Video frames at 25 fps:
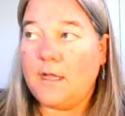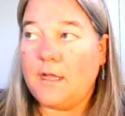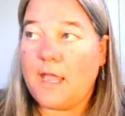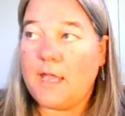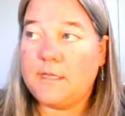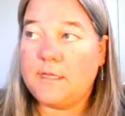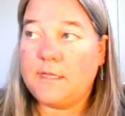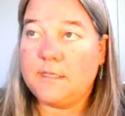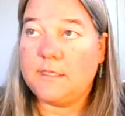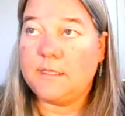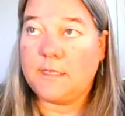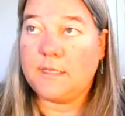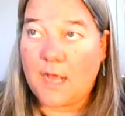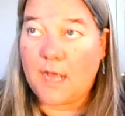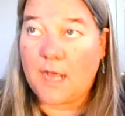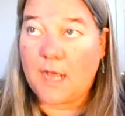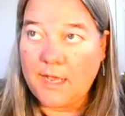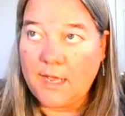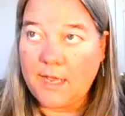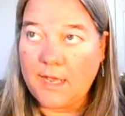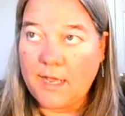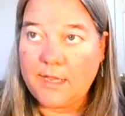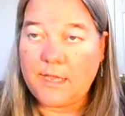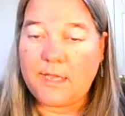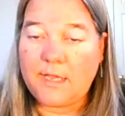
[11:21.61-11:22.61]
And
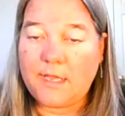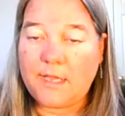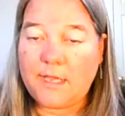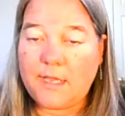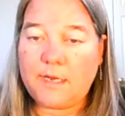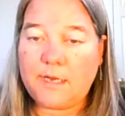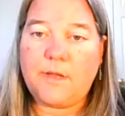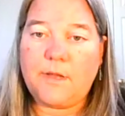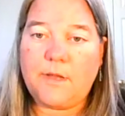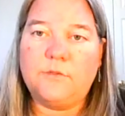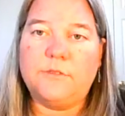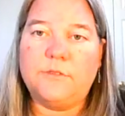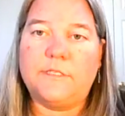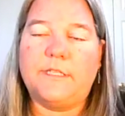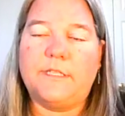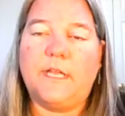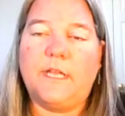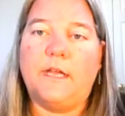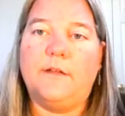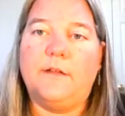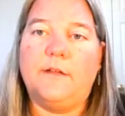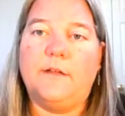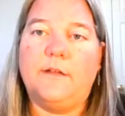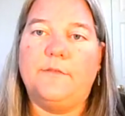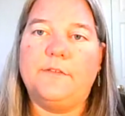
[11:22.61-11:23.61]
I edit my own
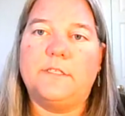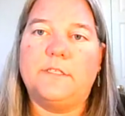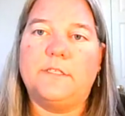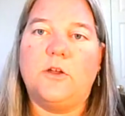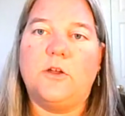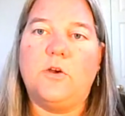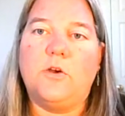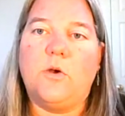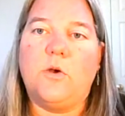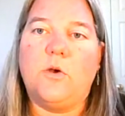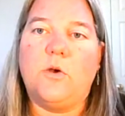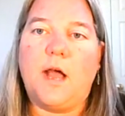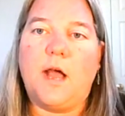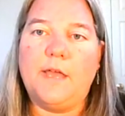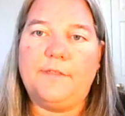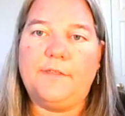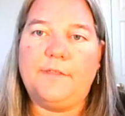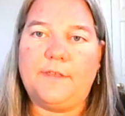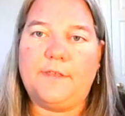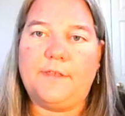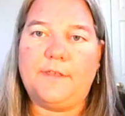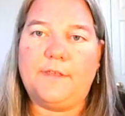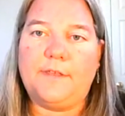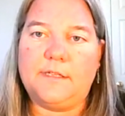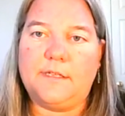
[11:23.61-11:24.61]
stuff, so I
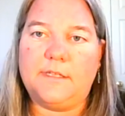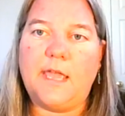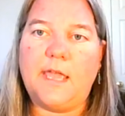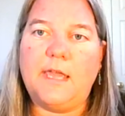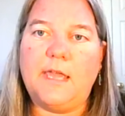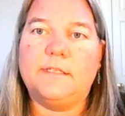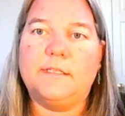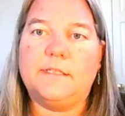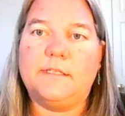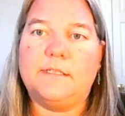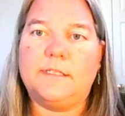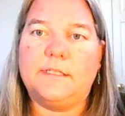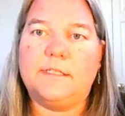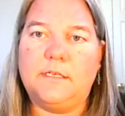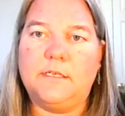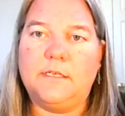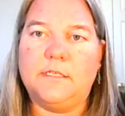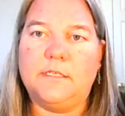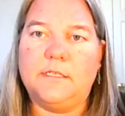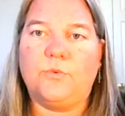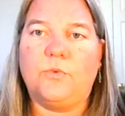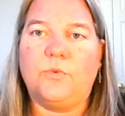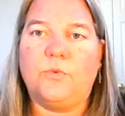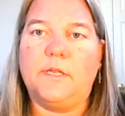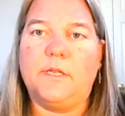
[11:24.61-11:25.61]
think that editing
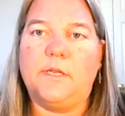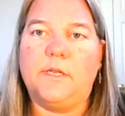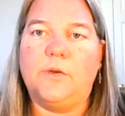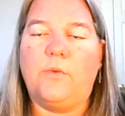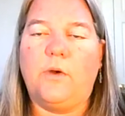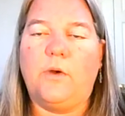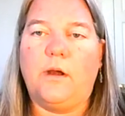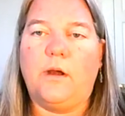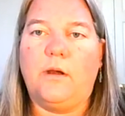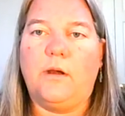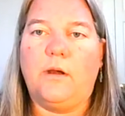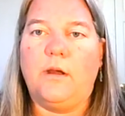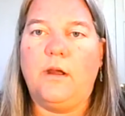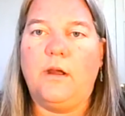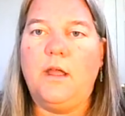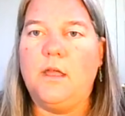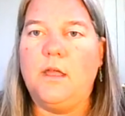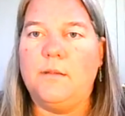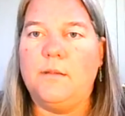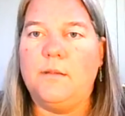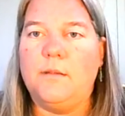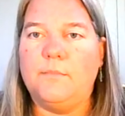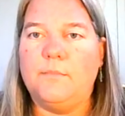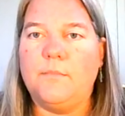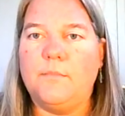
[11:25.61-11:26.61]
is really where
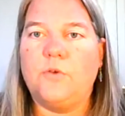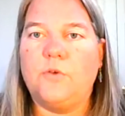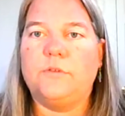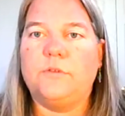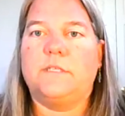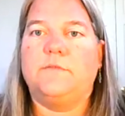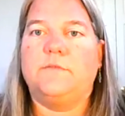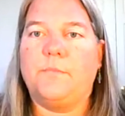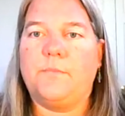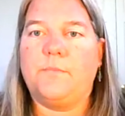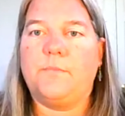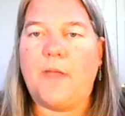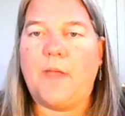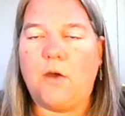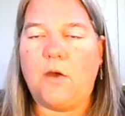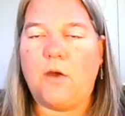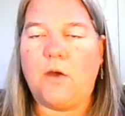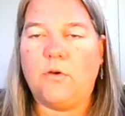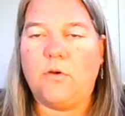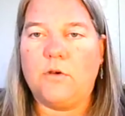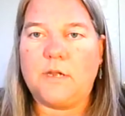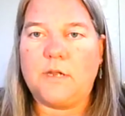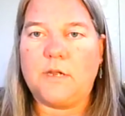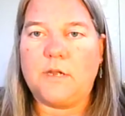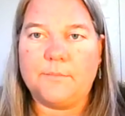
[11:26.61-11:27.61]
most of the power
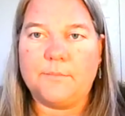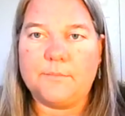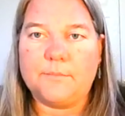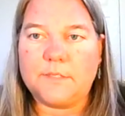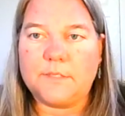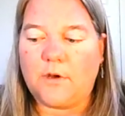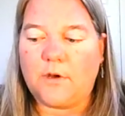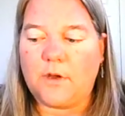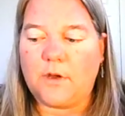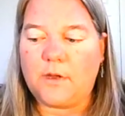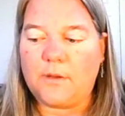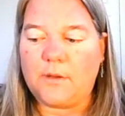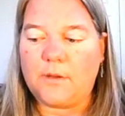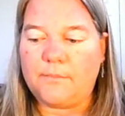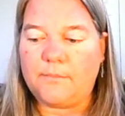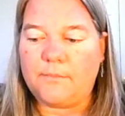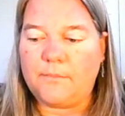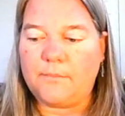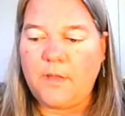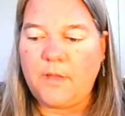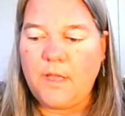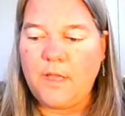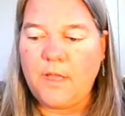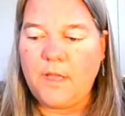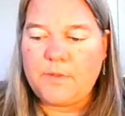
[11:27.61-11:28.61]
comes from.
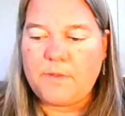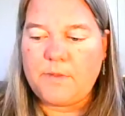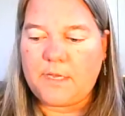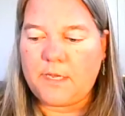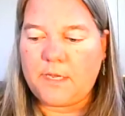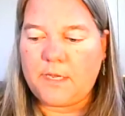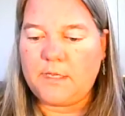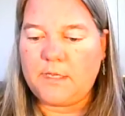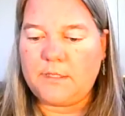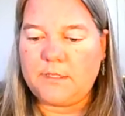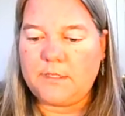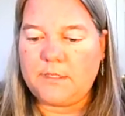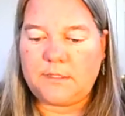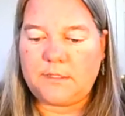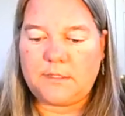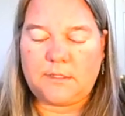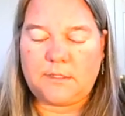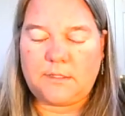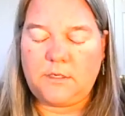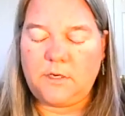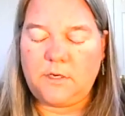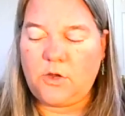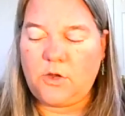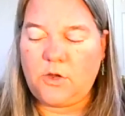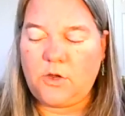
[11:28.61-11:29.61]
Because,
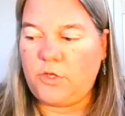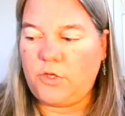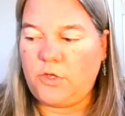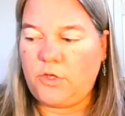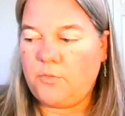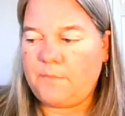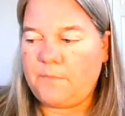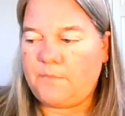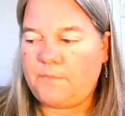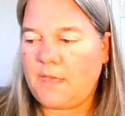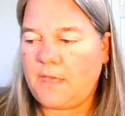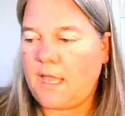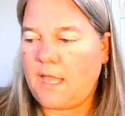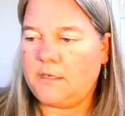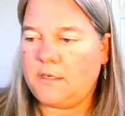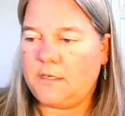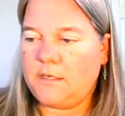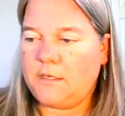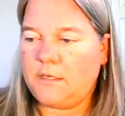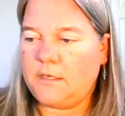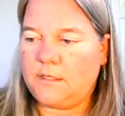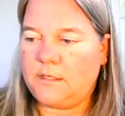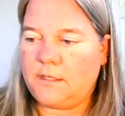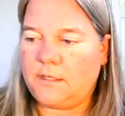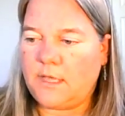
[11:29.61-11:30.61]
you might be
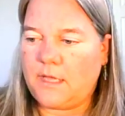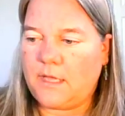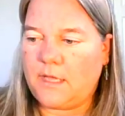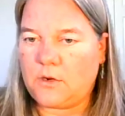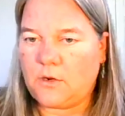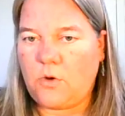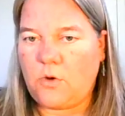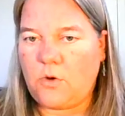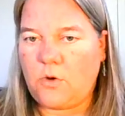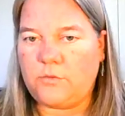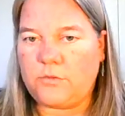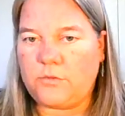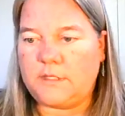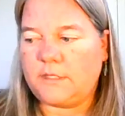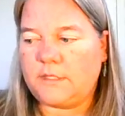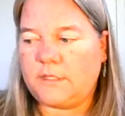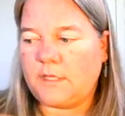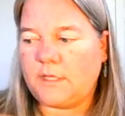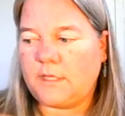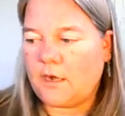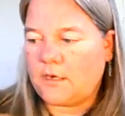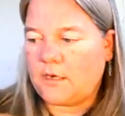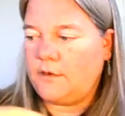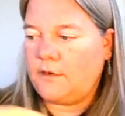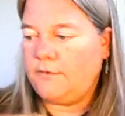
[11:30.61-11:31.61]
handed that, quote,
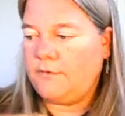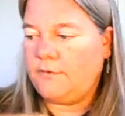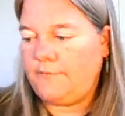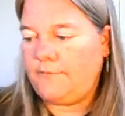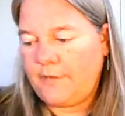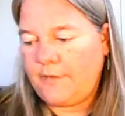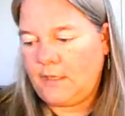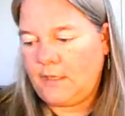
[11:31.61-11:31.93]
stack of